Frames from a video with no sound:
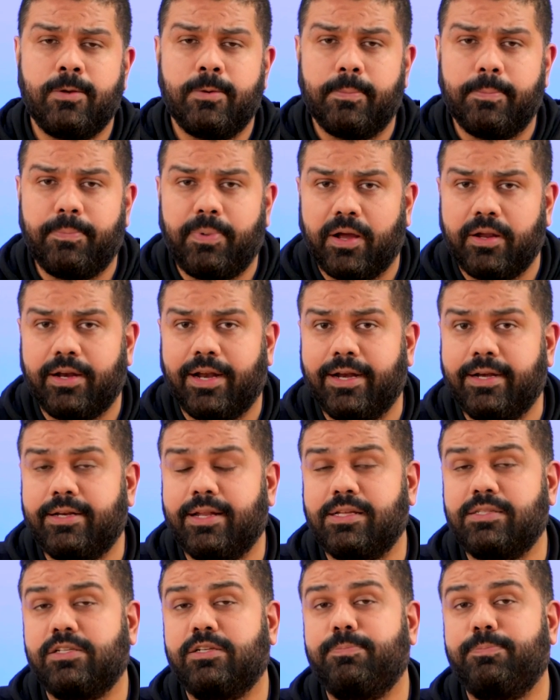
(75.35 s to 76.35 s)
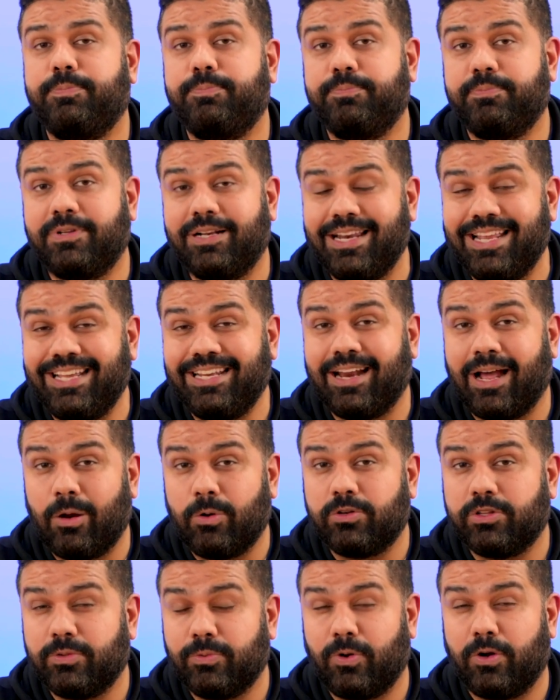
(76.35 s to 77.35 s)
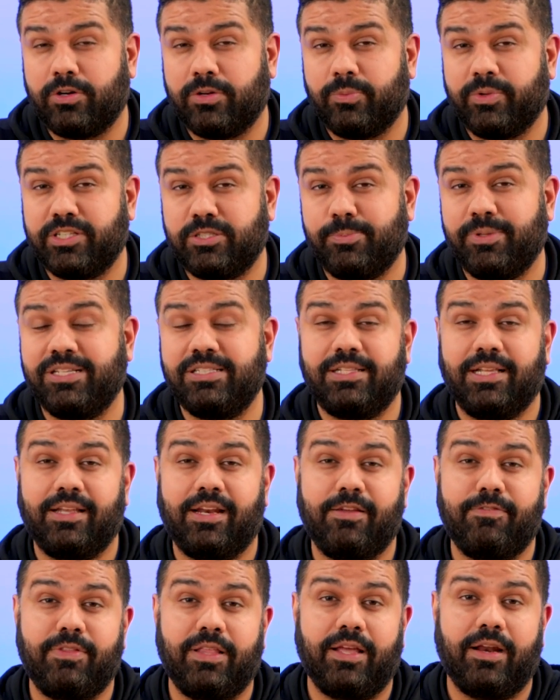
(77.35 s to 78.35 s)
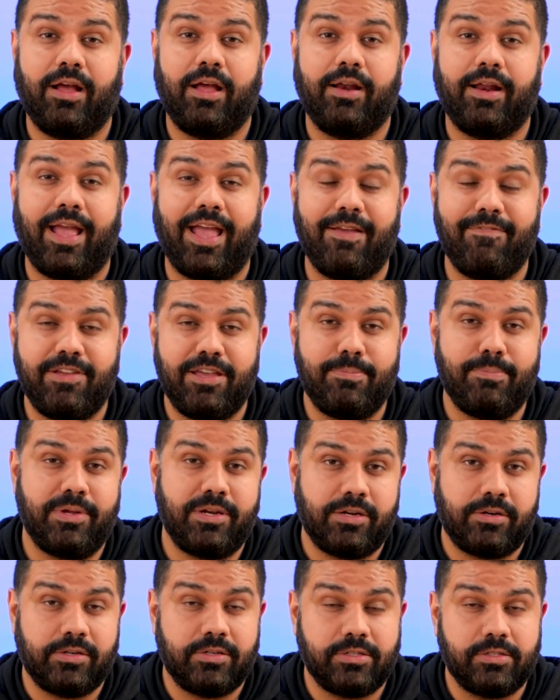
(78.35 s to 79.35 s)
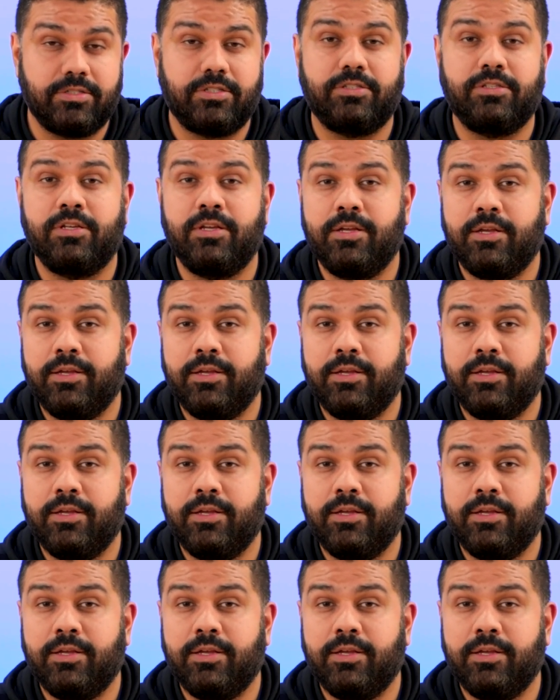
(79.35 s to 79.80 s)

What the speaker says: but it doesn't clean out the water, which means that if there are heavy minerals,